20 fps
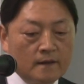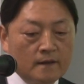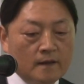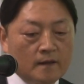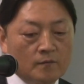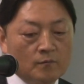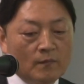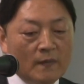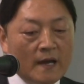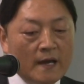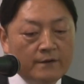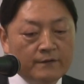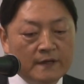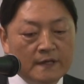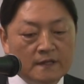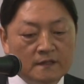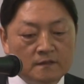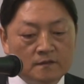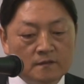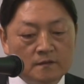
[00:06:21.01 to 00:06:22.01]
and
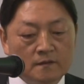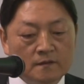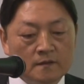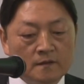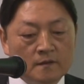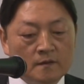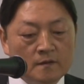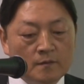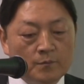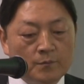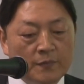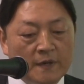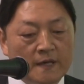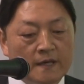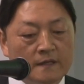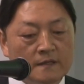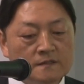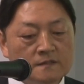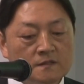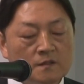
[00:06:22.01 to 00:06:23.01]
myriad
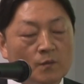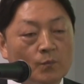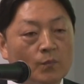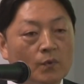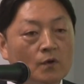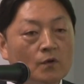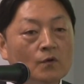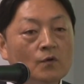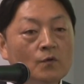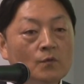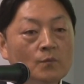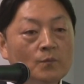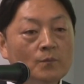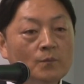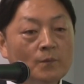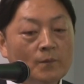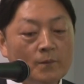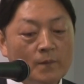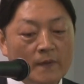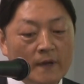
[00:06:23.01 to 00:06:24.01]
beings
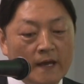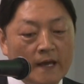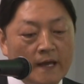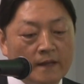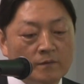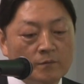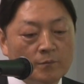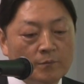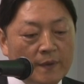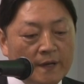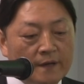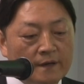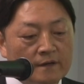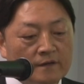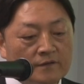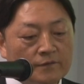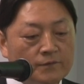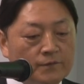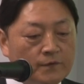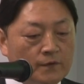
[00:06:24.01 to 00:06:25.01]
bloom and
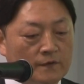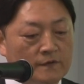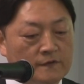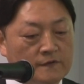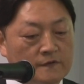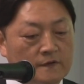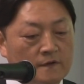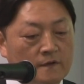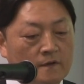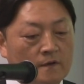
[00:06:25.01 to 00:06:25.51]
bear fruits